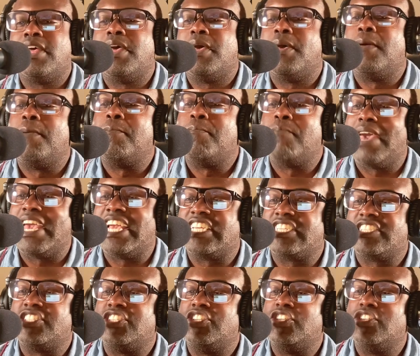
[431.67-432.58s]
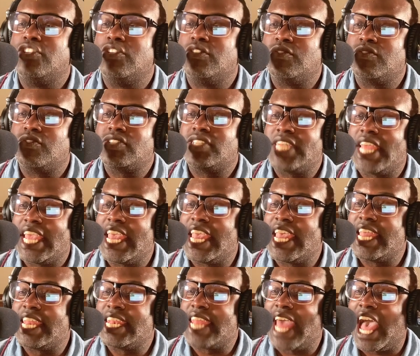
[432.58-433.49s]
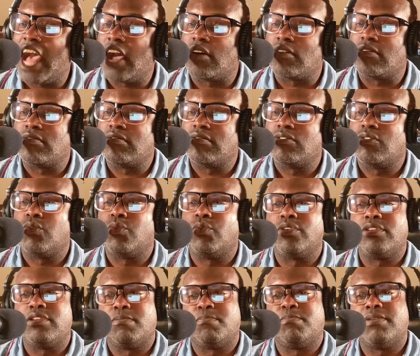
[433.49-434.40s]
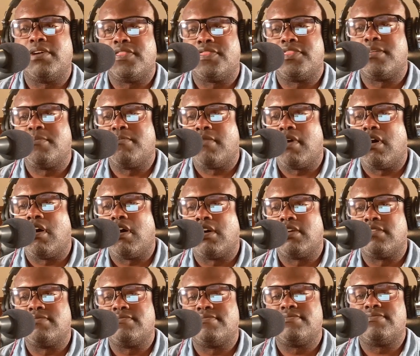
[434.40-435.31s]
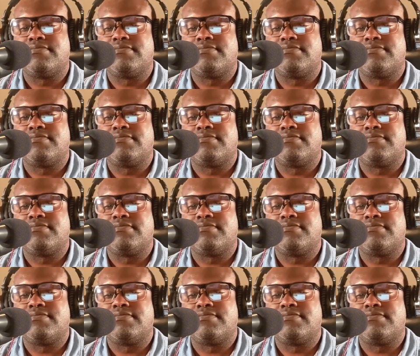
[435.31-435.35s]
It makes you stand out when you put them on.